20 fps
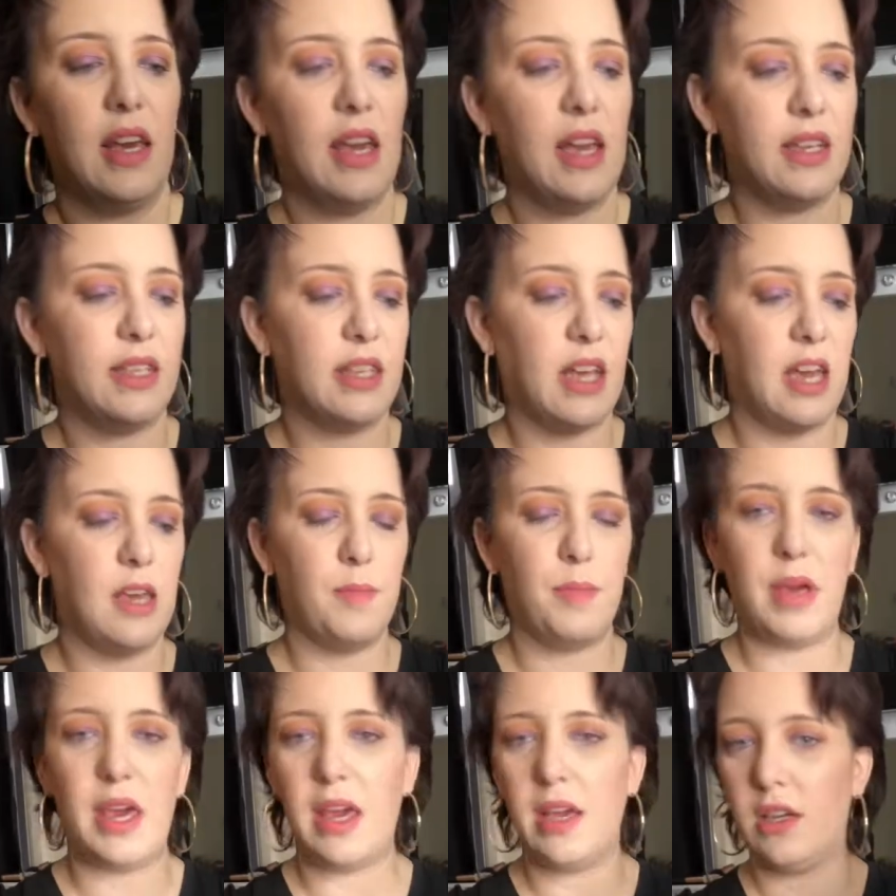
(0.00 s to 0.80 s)
It's
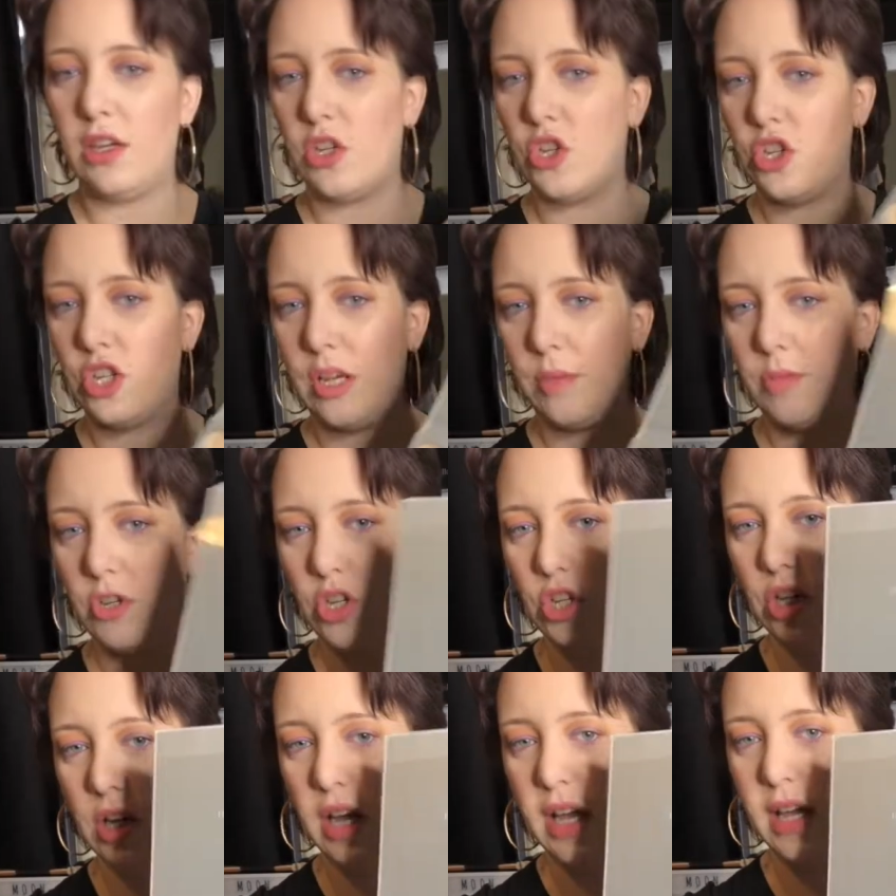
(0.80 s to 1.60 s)
a pink shimmer
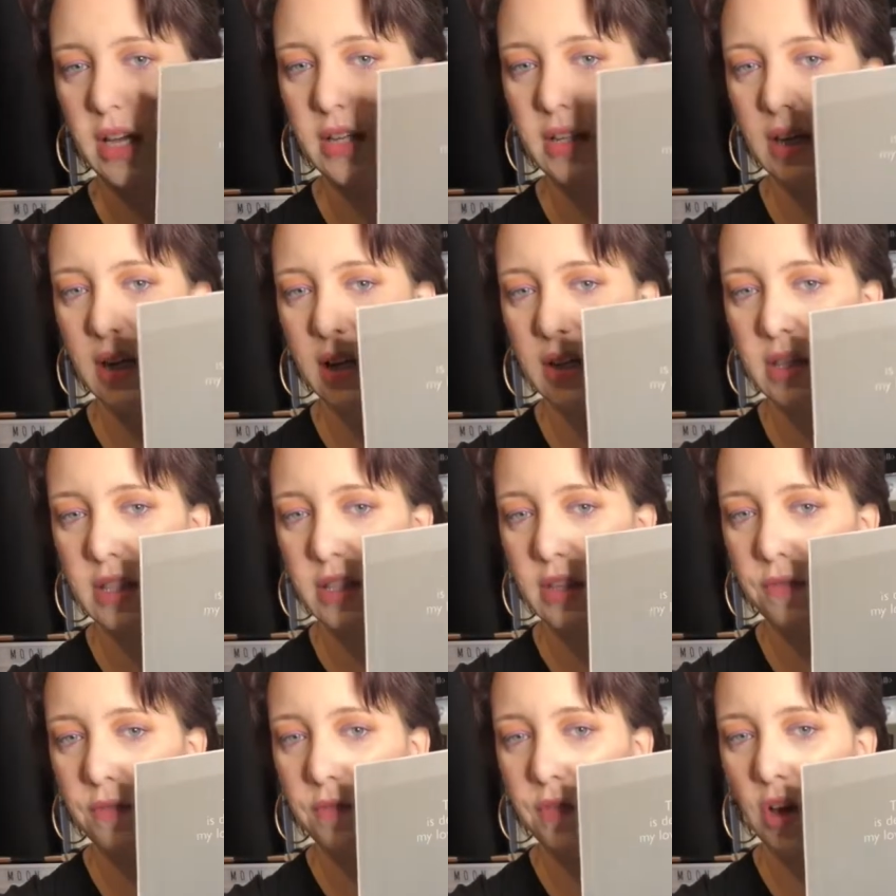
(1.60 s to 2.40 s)
shade. It's
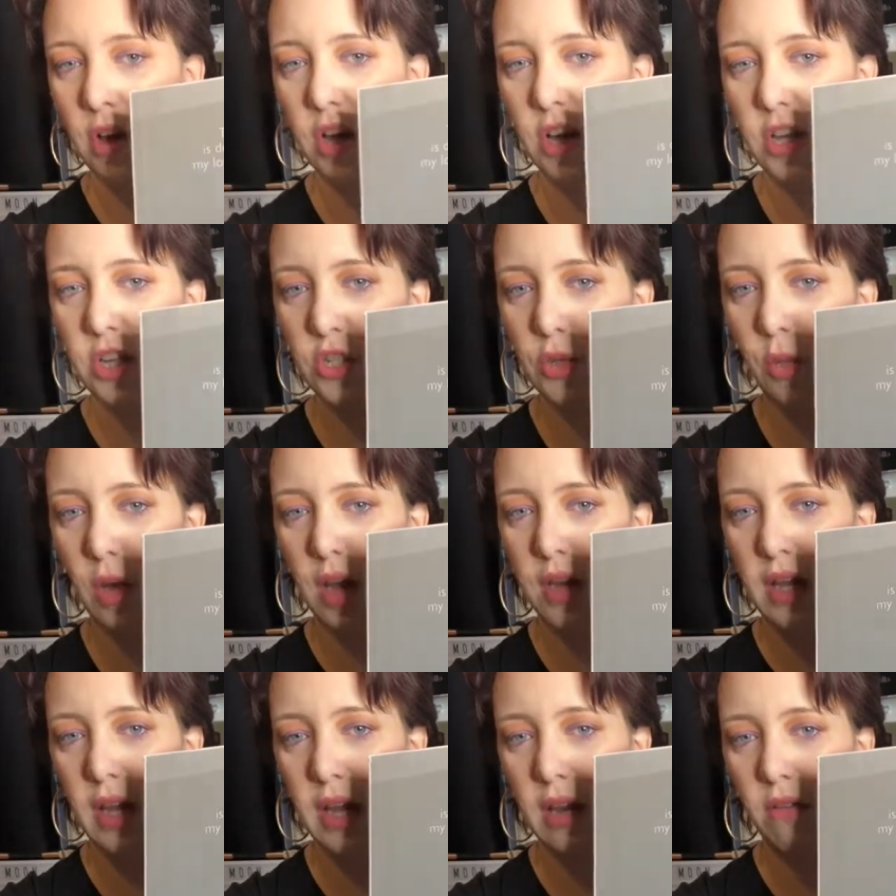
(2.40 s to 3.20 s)
the third
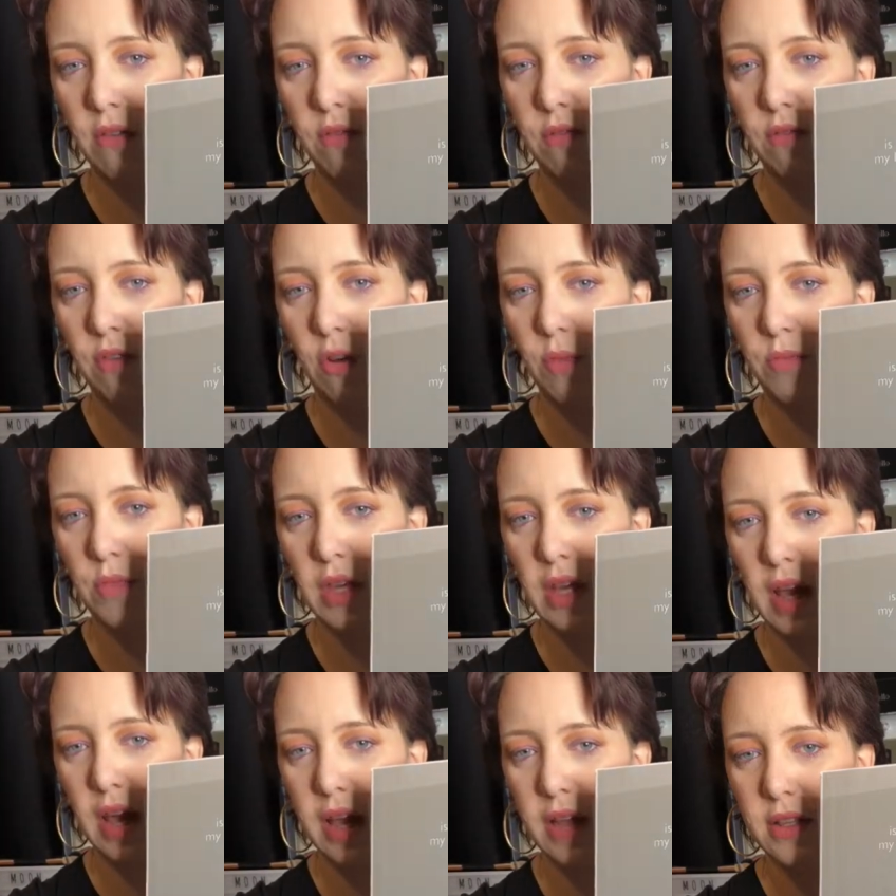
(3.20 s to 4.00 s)
one in from
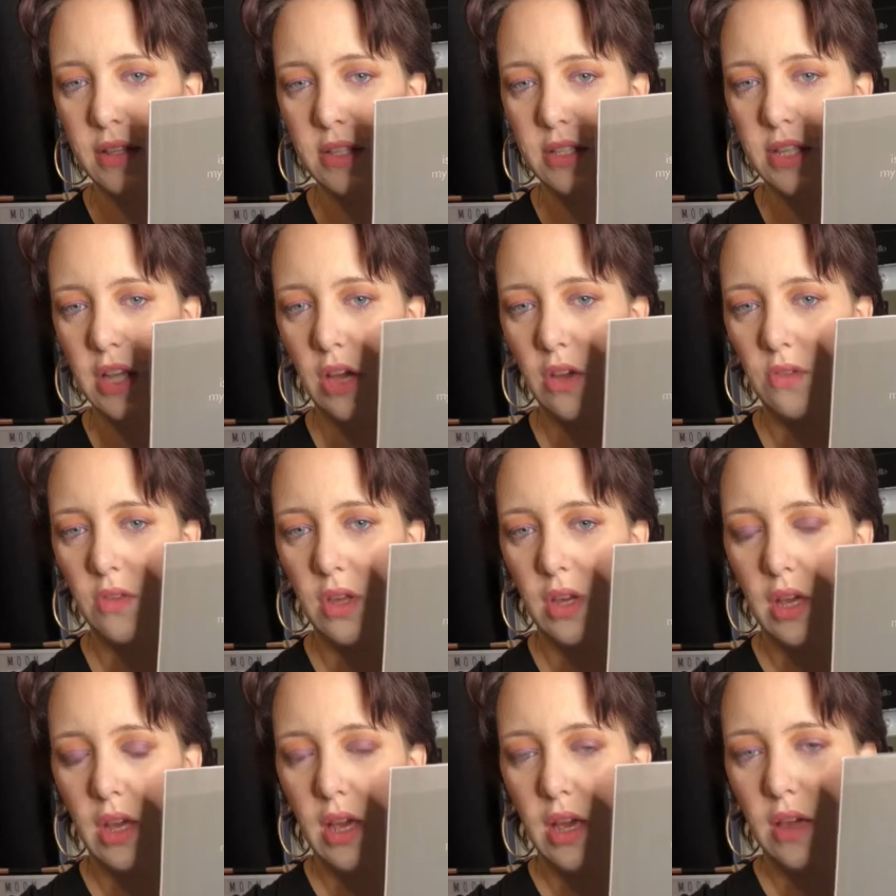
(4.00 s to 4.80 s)
the end. So
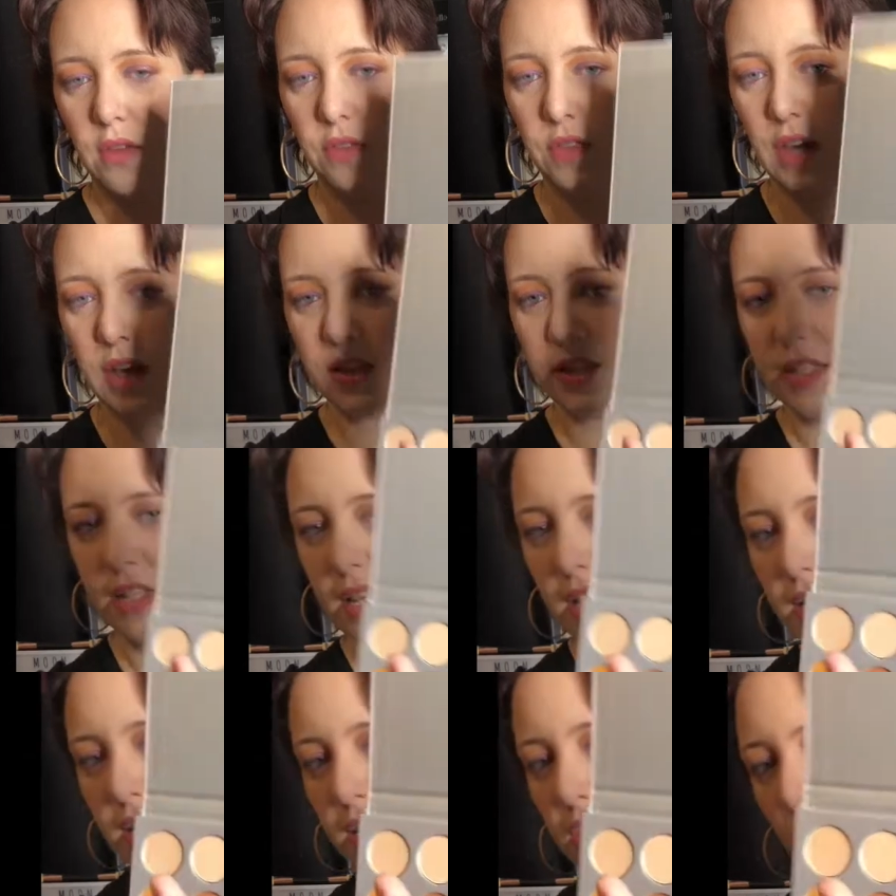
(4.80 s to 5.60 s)
this
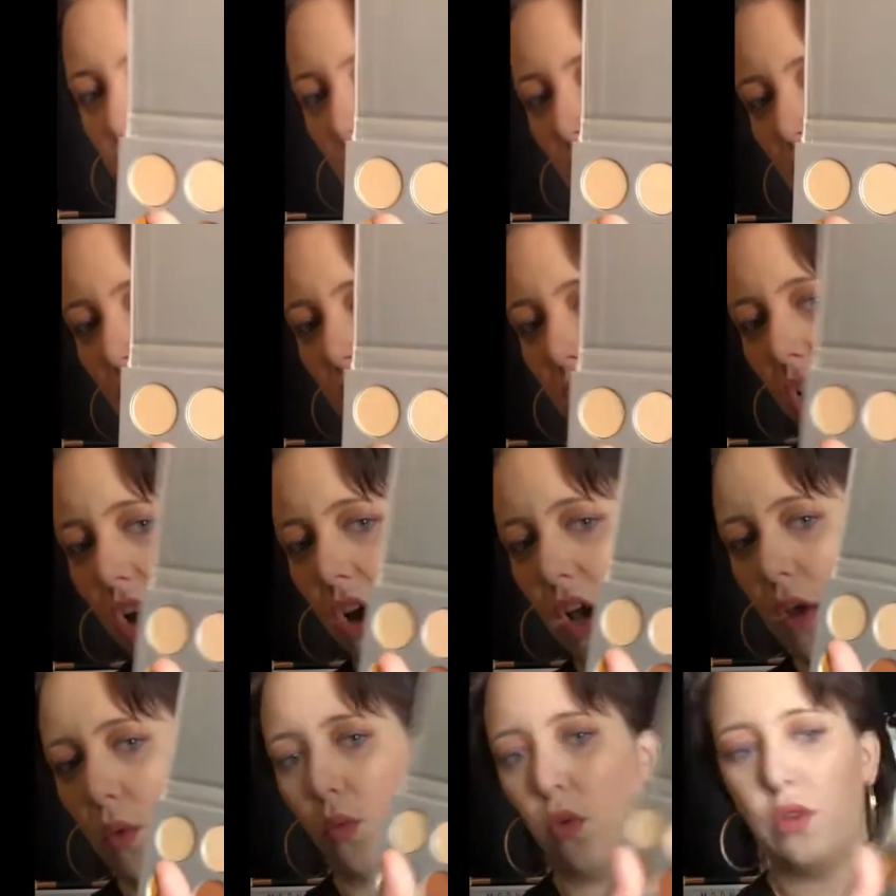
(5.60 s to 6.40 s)
is the one
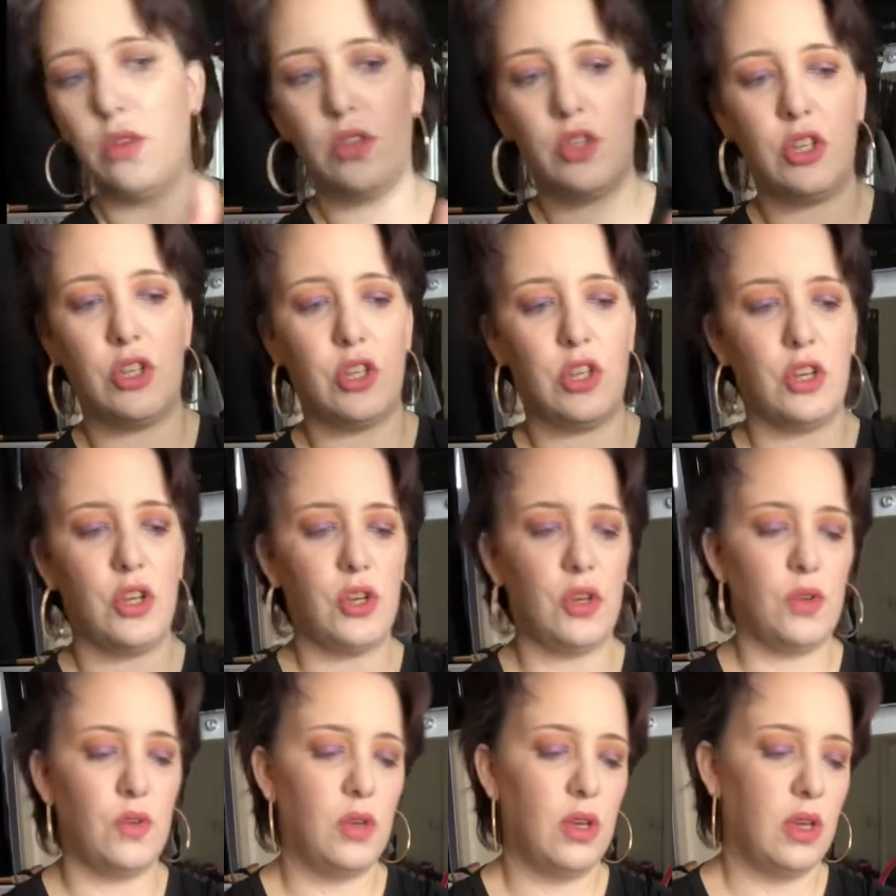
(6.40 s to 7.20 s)
I want
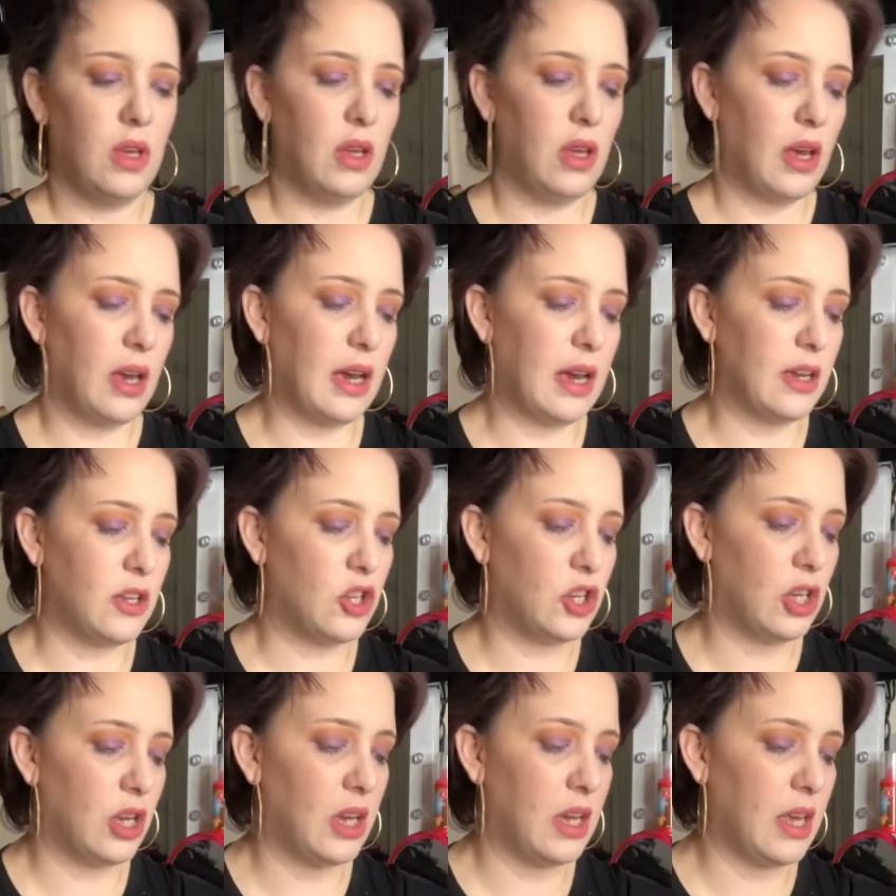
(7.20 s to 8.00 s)
to
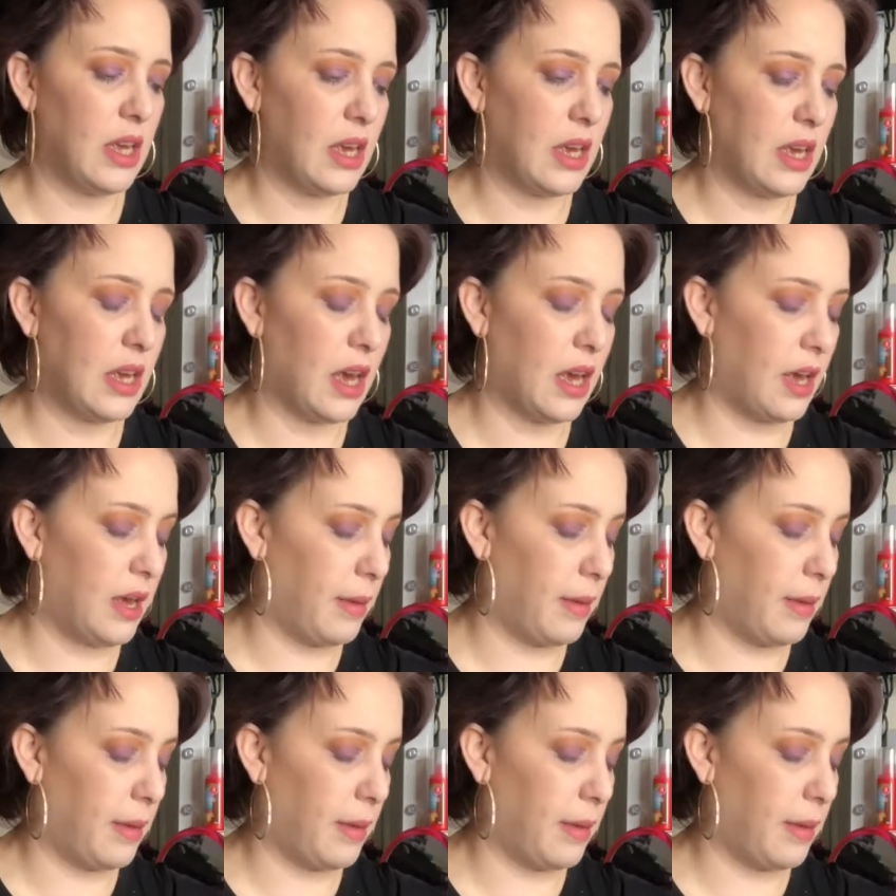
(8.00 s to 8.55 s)
actually